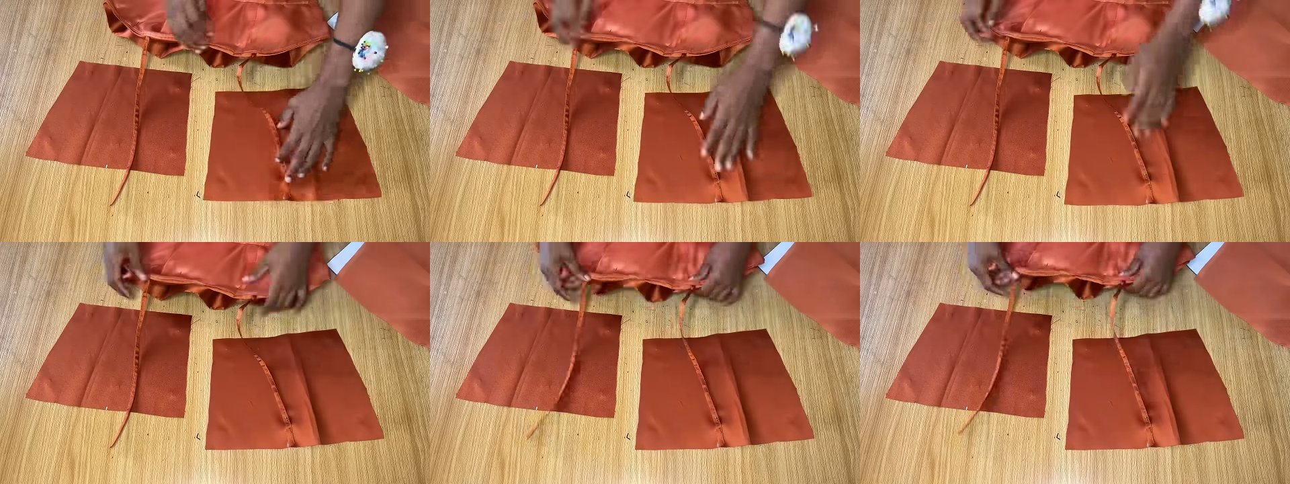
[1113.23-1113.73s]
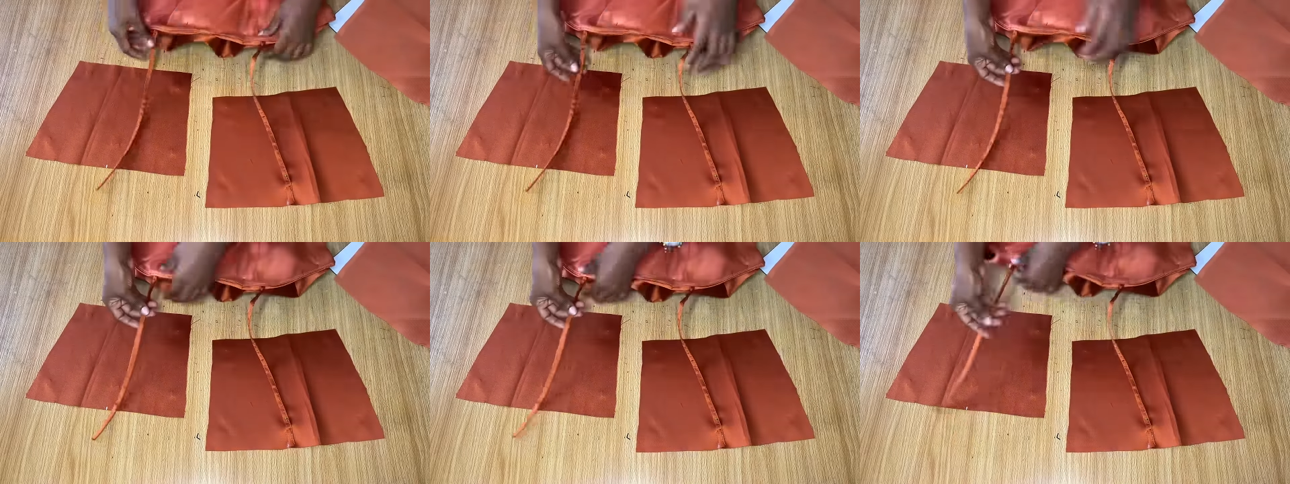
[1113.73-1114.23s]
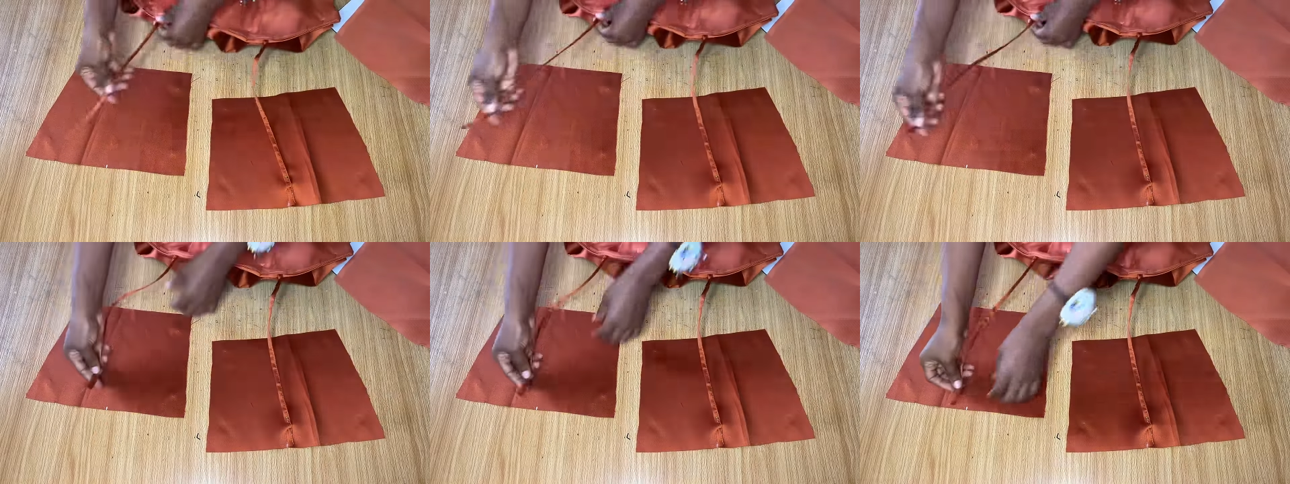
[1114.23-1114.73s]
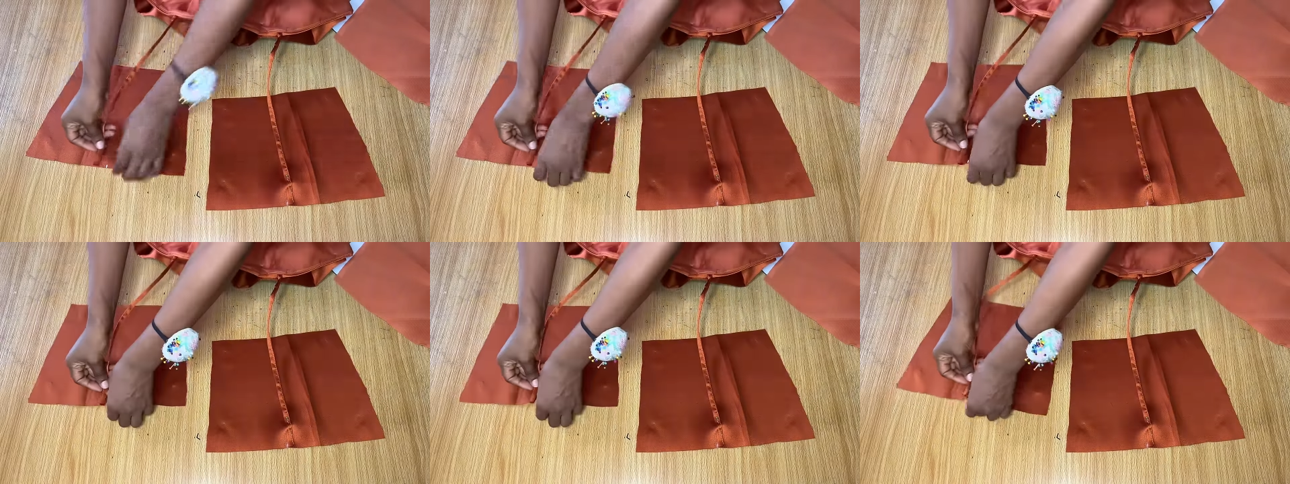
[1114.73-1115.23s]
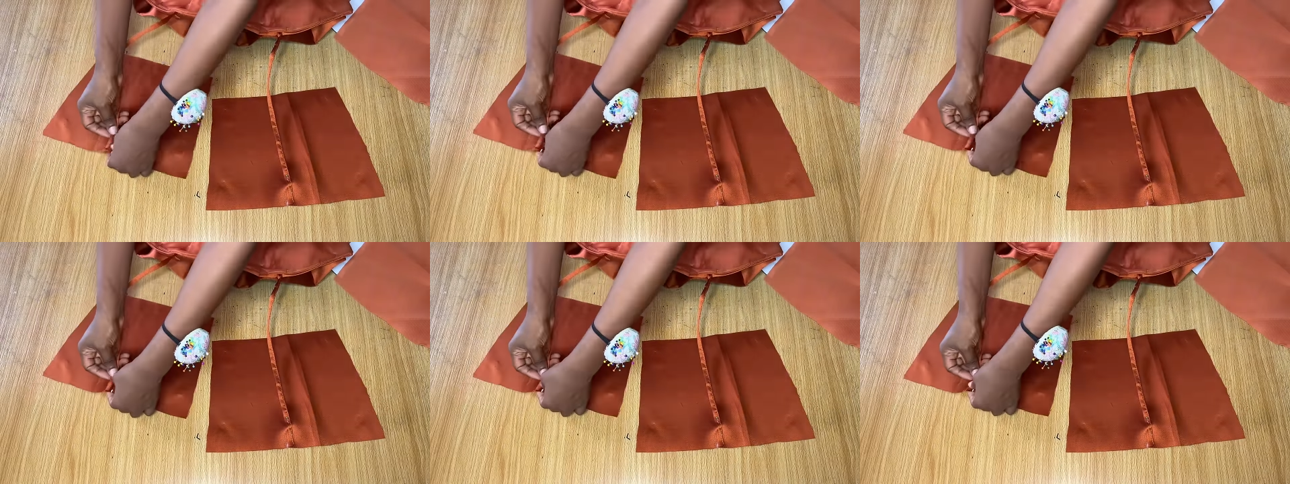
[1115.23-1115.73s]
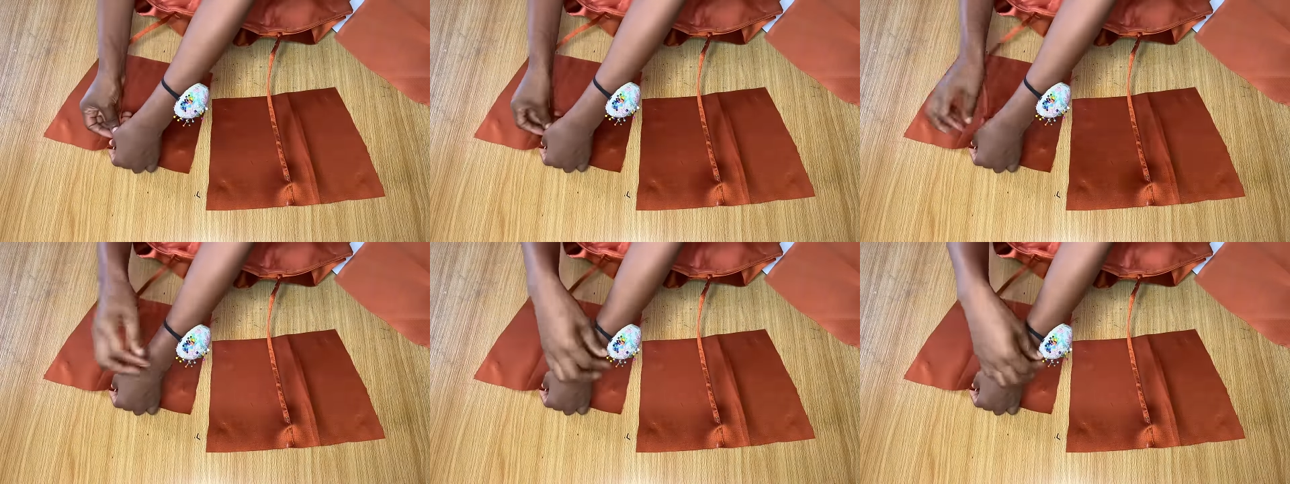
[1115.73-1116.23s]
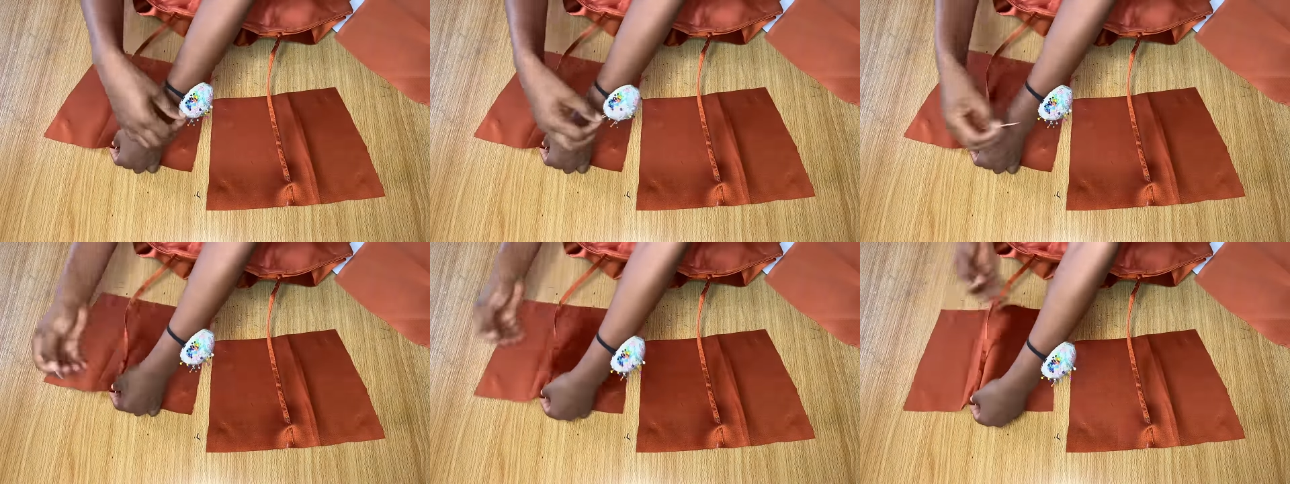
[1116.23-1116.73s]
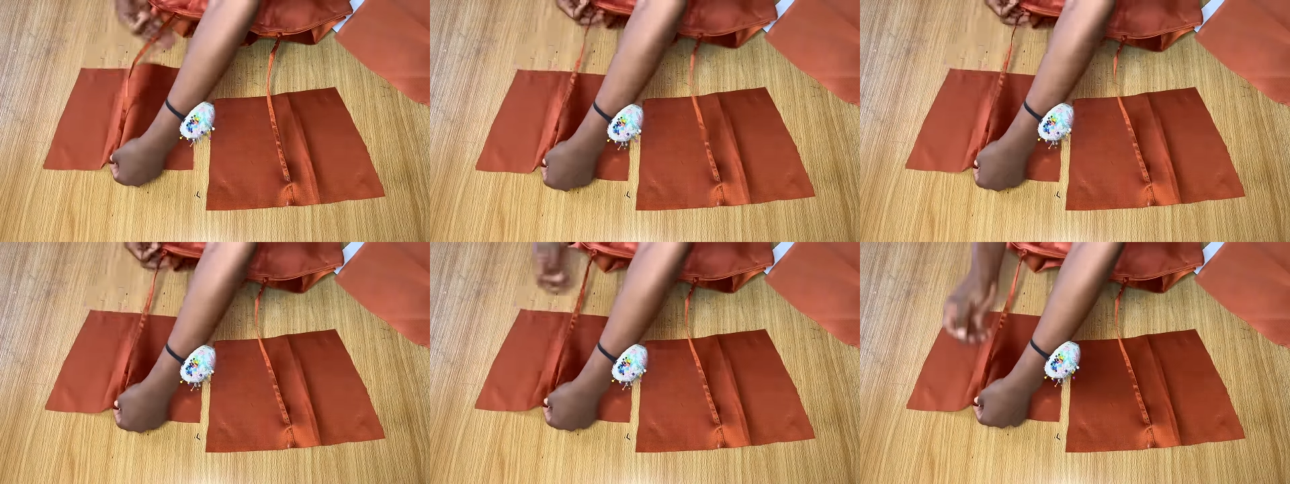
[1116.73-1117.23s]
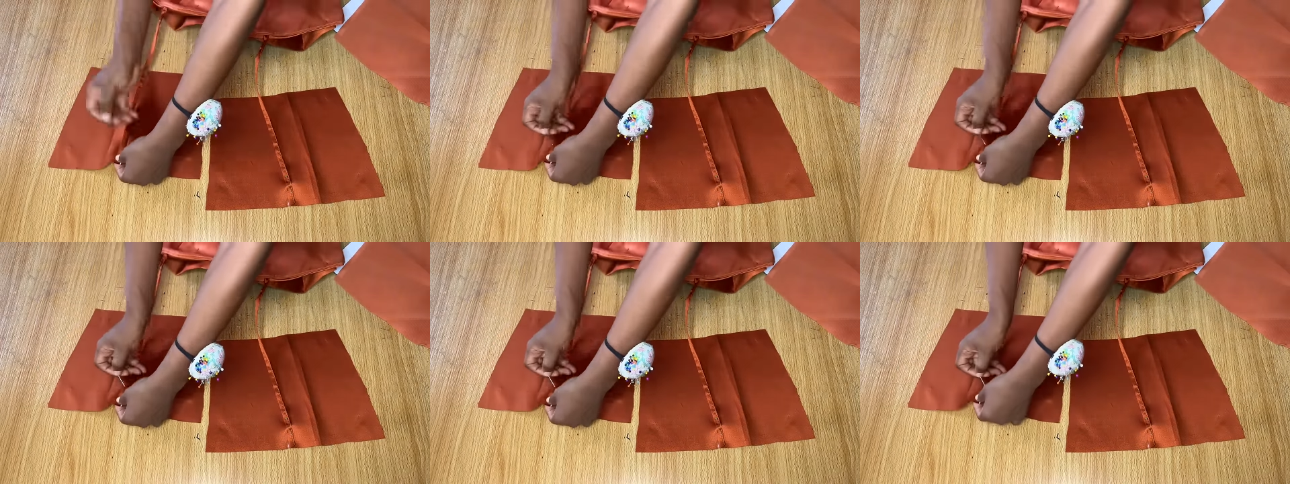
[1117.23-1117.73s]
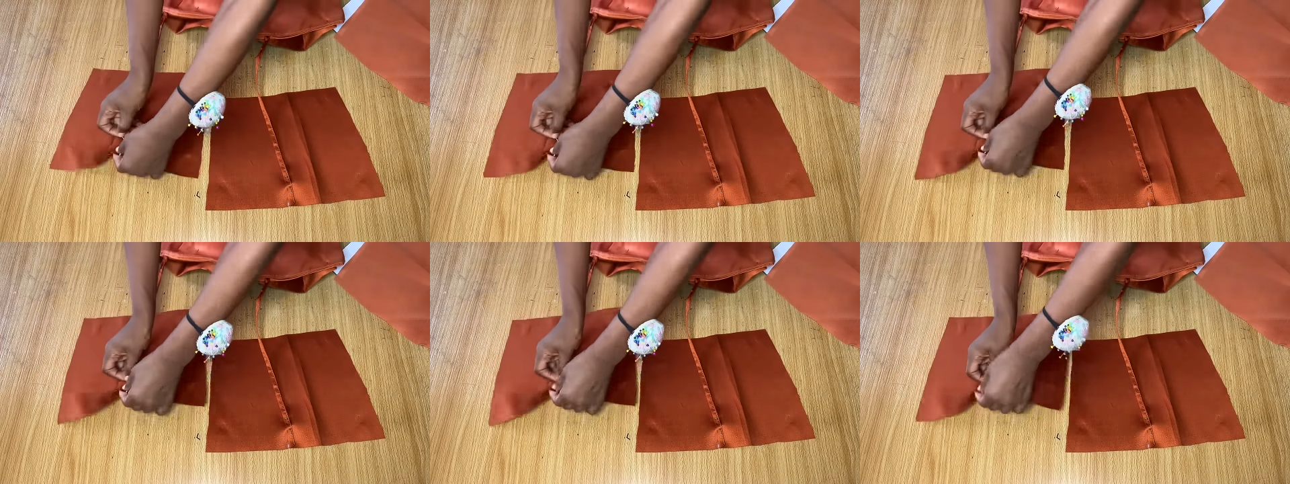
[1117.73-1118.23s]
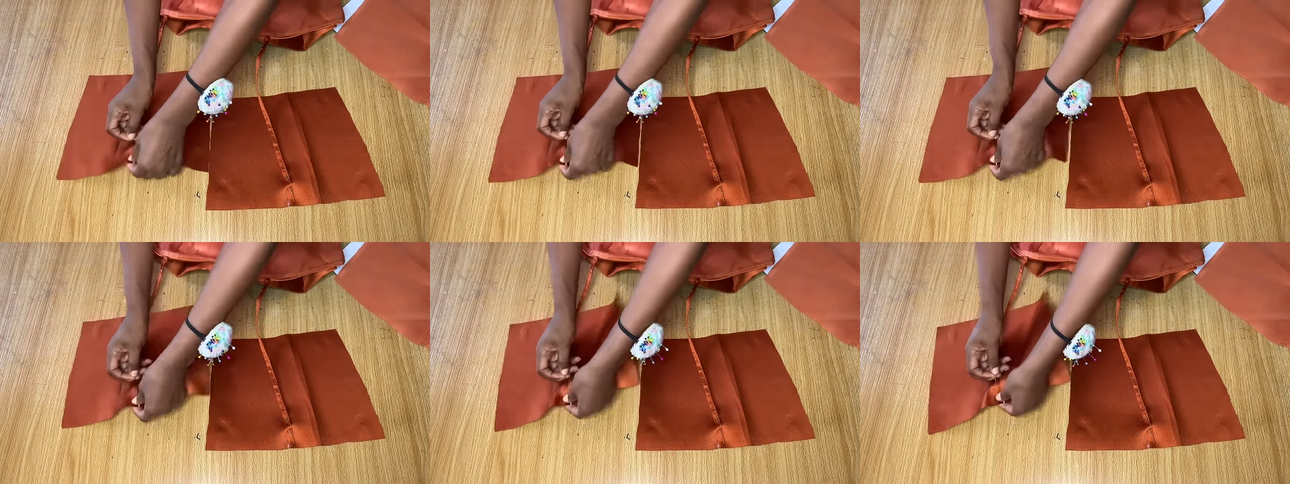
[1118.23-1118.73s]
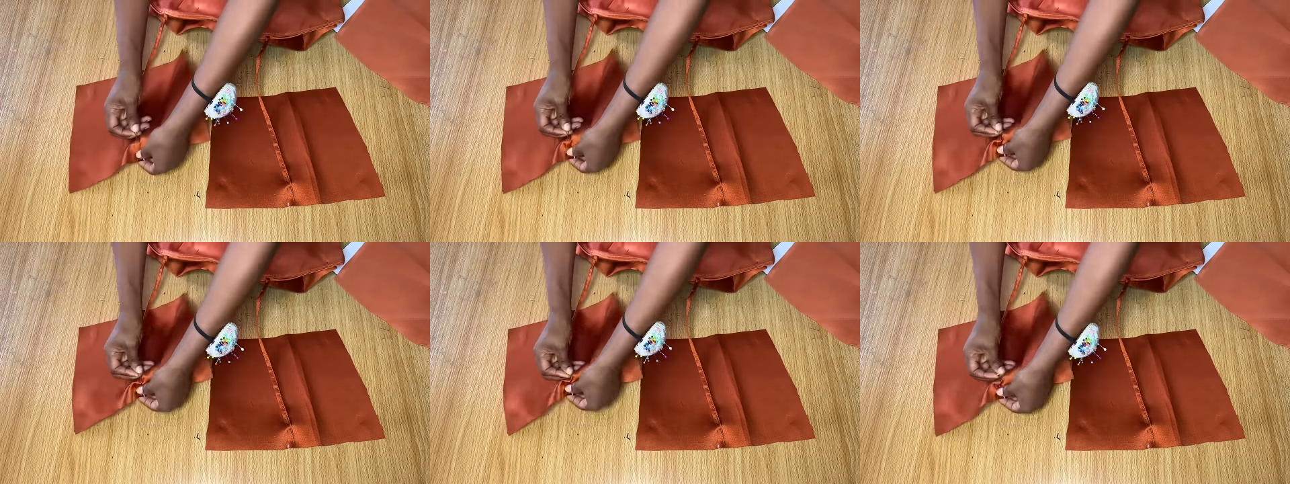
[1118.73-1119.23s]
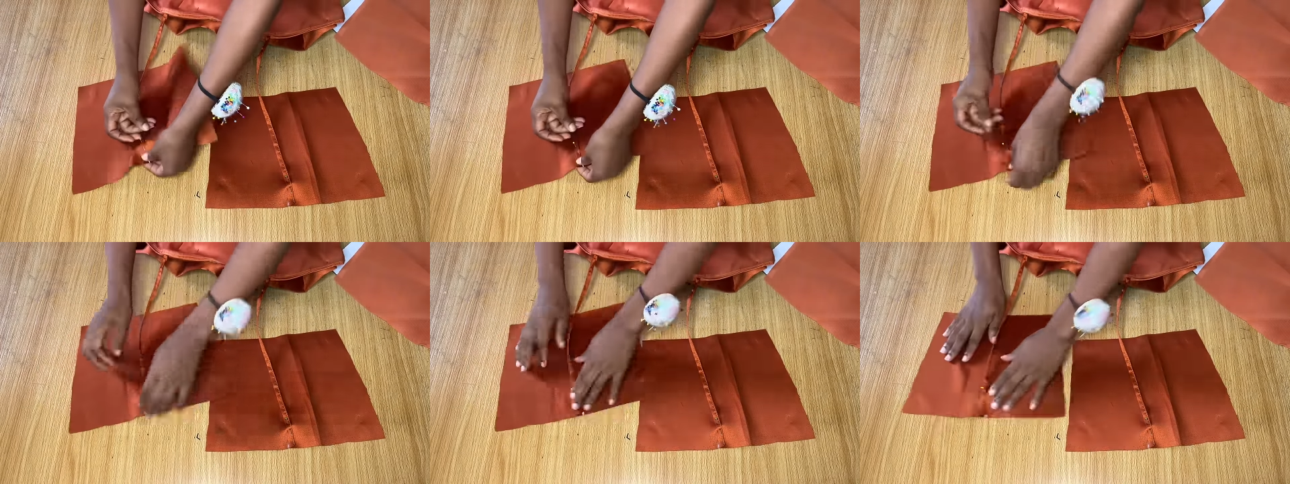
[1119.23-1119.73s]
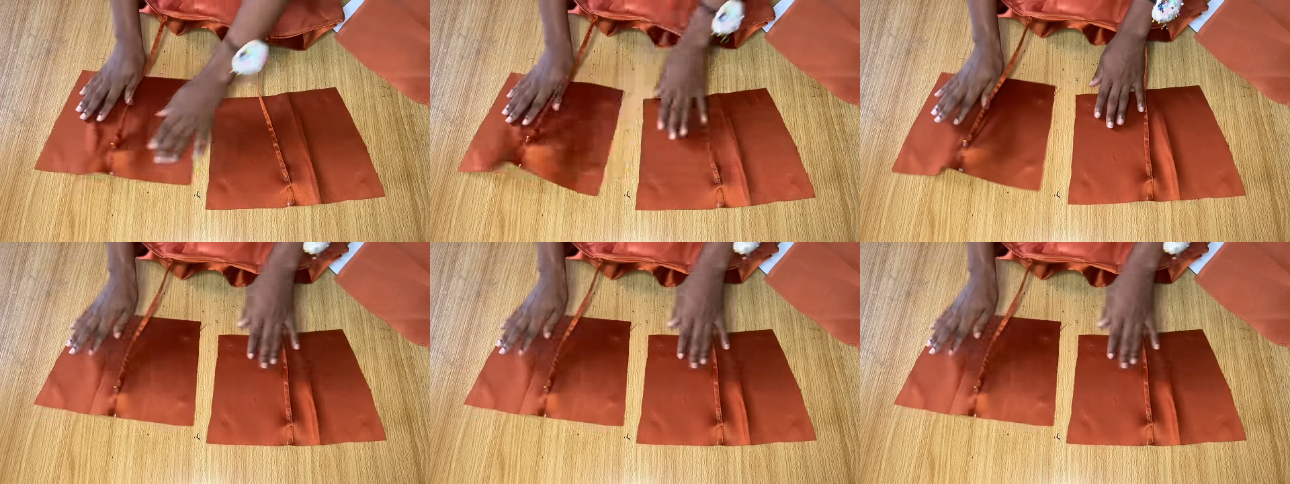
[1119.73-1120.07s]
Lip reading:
Nobody's mouth can be seen.